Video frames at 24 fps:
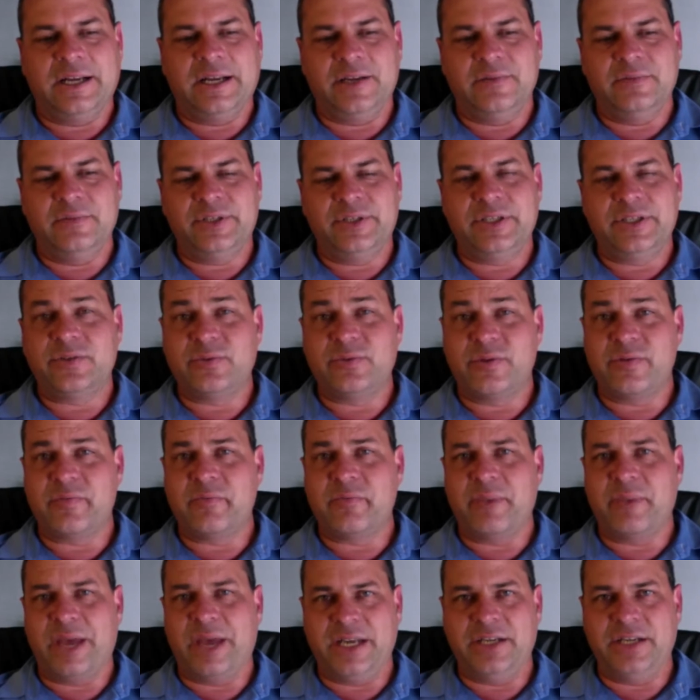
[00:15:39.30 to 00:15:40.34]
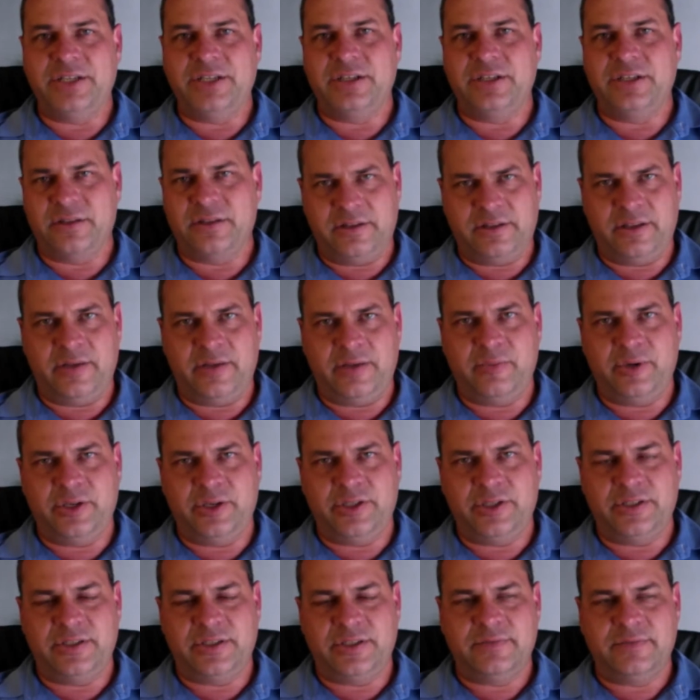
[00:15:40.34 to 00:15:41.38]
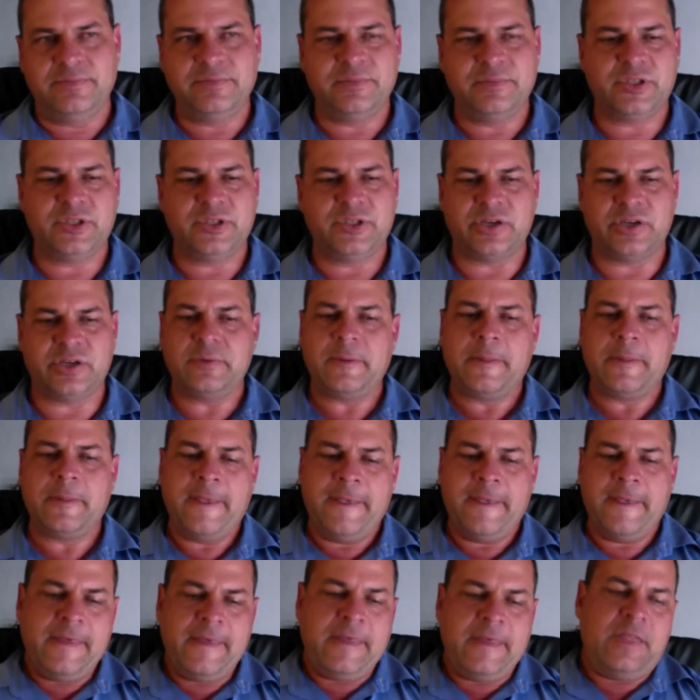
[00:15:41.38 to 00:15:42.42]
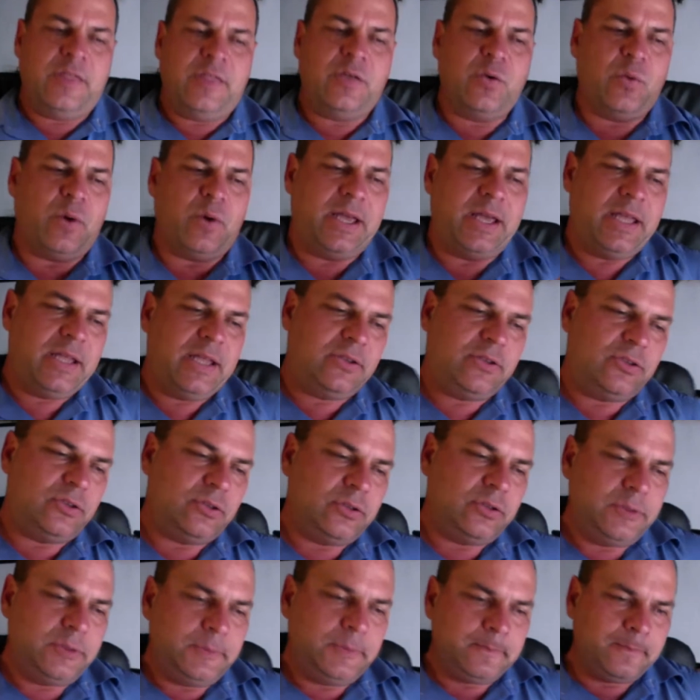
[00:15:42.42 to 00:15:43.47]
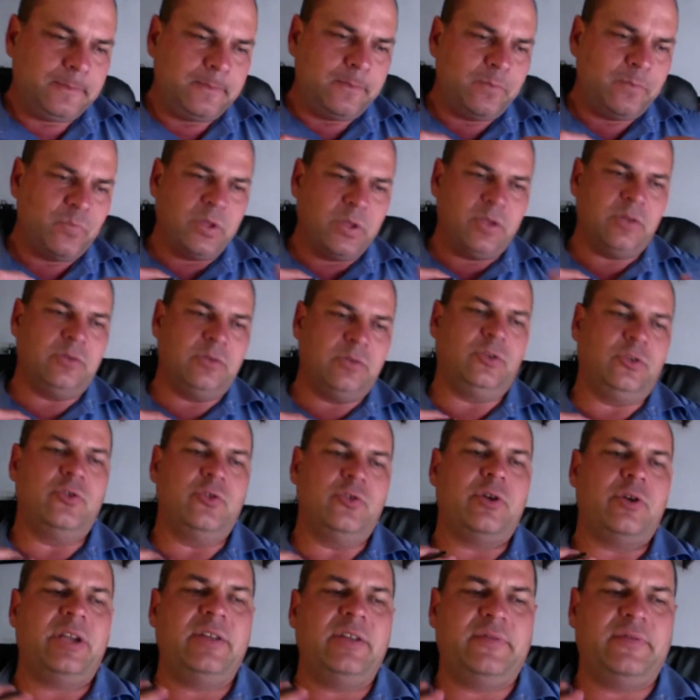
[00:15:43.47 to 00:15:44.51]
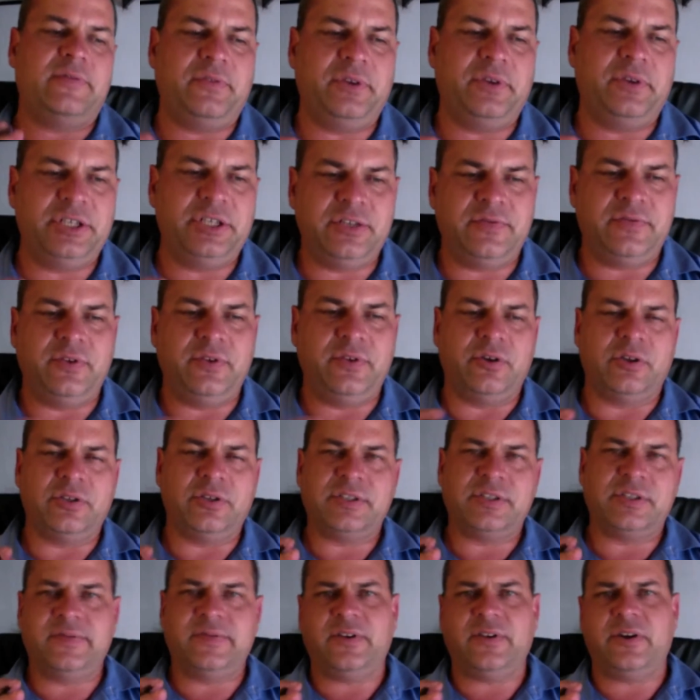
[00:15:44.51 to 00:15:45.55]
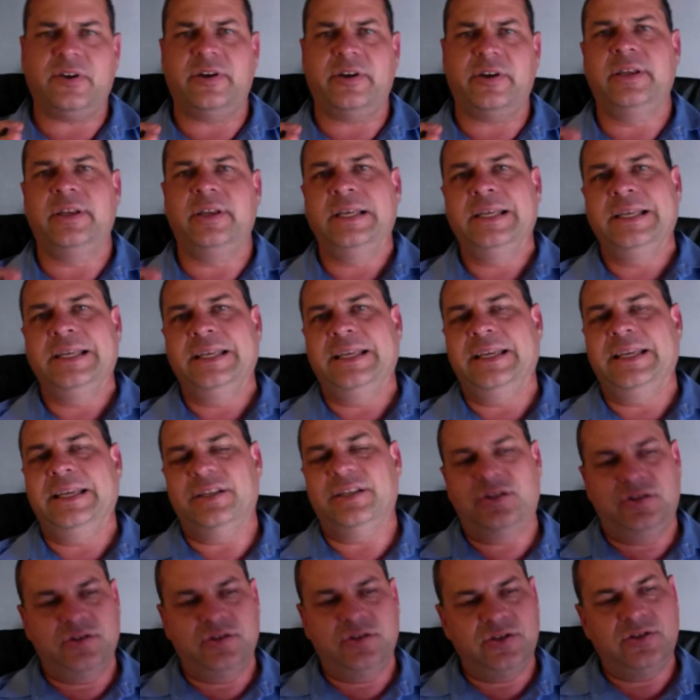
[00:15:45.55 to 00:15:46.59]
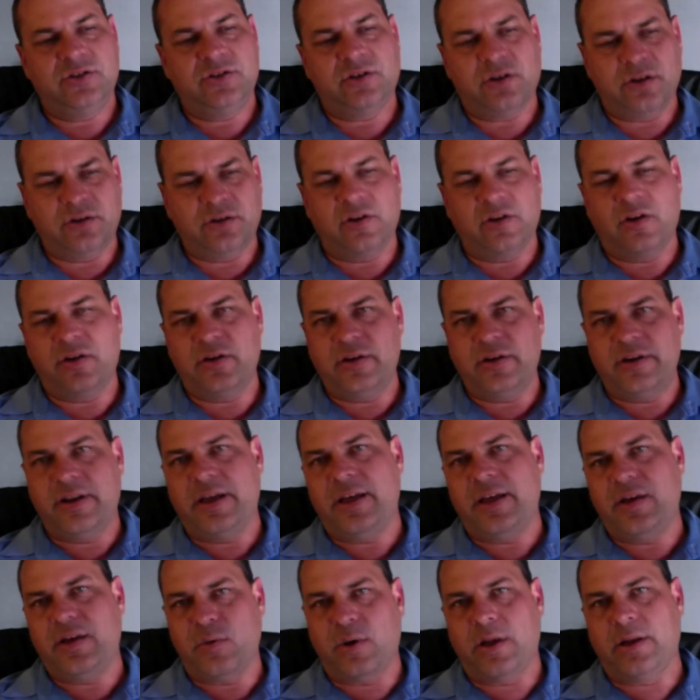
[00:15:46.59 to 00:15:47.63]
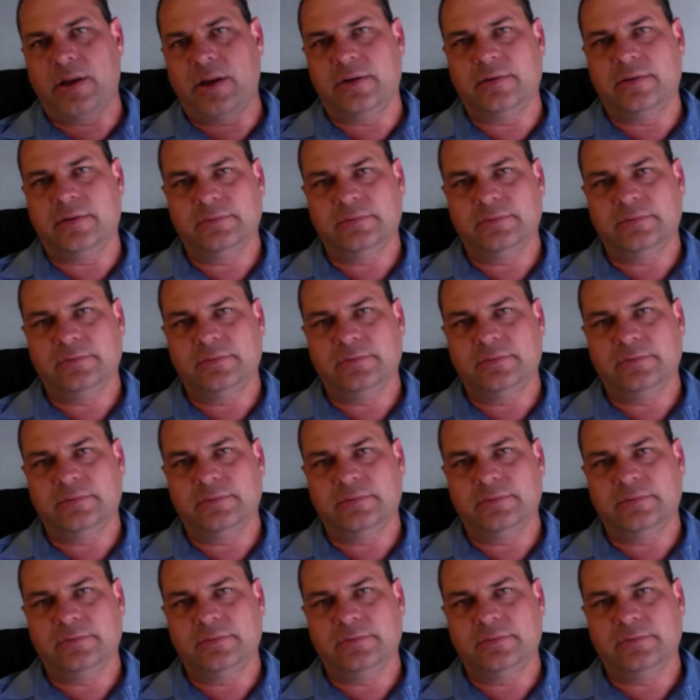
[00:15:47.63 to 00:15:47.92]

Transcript: just with managing the temperatures. So the way to run a fridge if you're on safari is to start on day one.